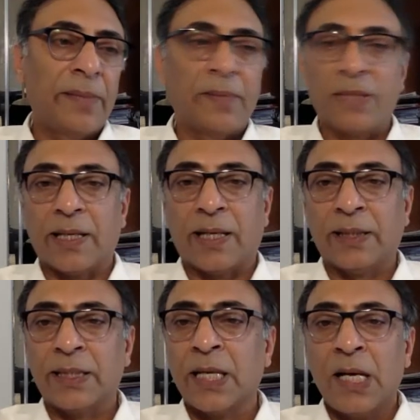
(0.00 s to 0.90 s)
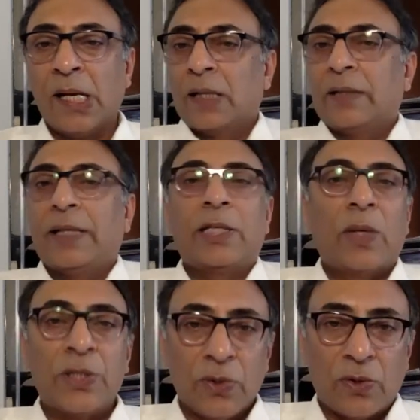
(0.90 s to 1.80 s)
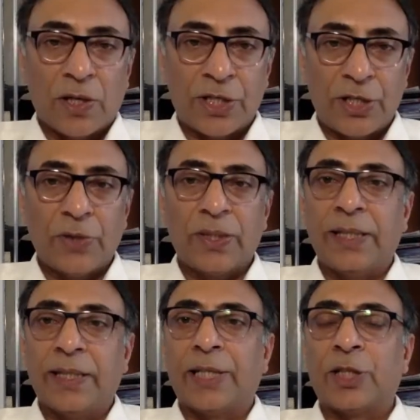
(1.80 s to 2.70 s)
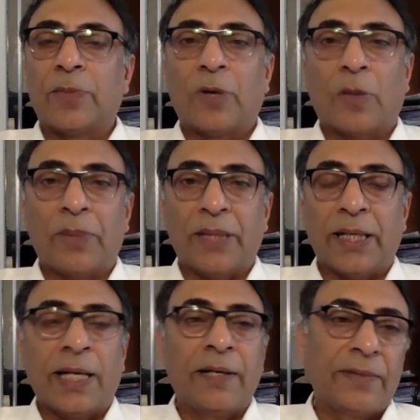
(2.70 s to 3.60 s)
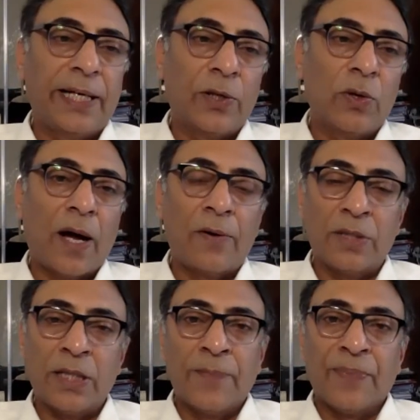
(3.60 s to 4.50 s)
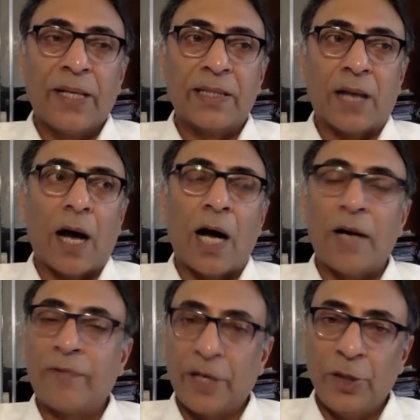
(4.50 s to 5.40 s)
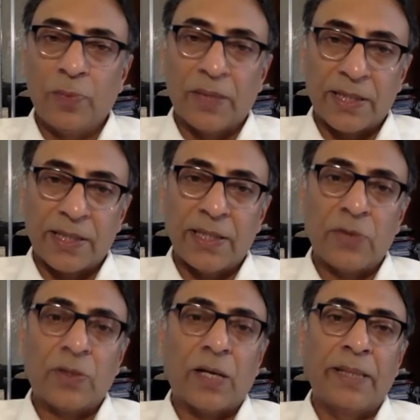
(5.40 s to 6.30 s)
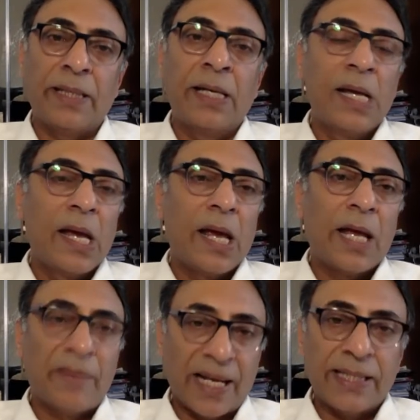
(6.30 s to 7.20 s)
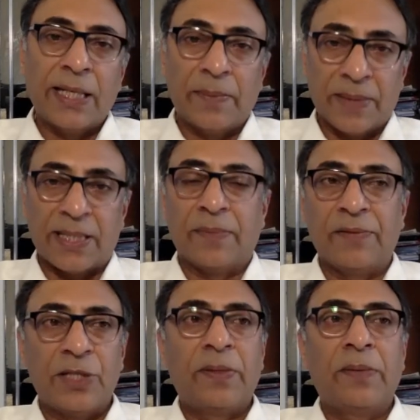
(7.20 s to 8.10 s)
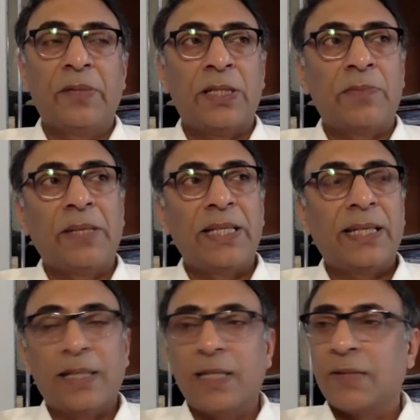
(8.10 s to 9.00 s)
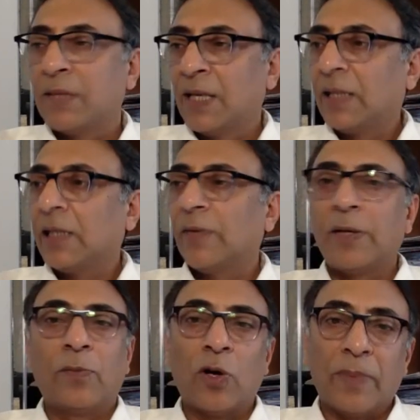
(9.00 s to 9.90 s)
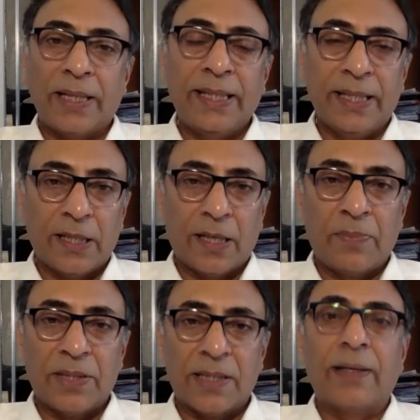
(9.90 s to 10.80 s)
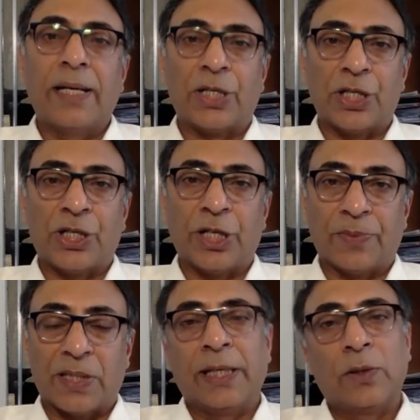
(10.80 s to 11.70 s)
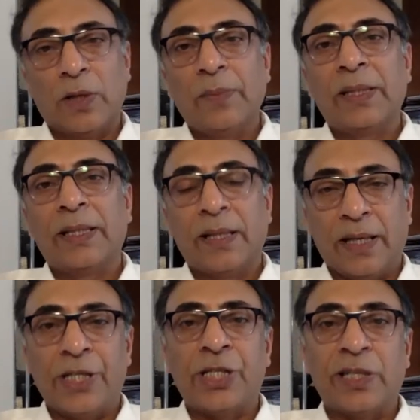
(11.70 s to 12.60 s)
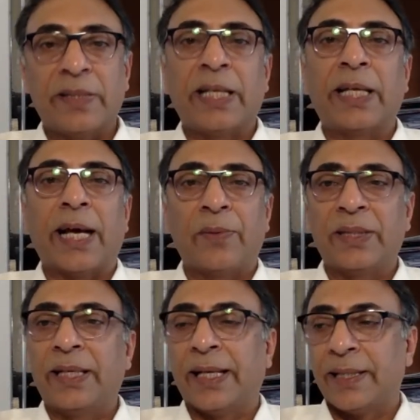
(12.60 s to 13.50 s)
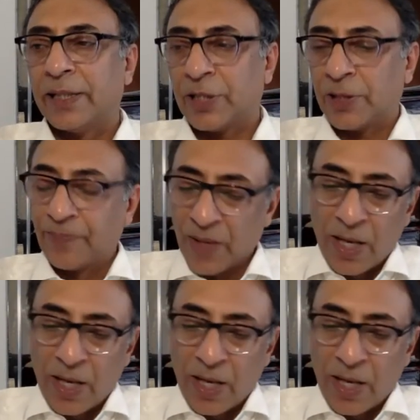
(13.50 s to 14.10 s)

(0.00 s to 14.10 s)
members and others, they are the ones who constitute the intellectual property. And if they go out, it's hard for a new person to come in and manage an MSME, which basically is governed more by the interpersonal relationships, including with the relationships that they have with the lenders.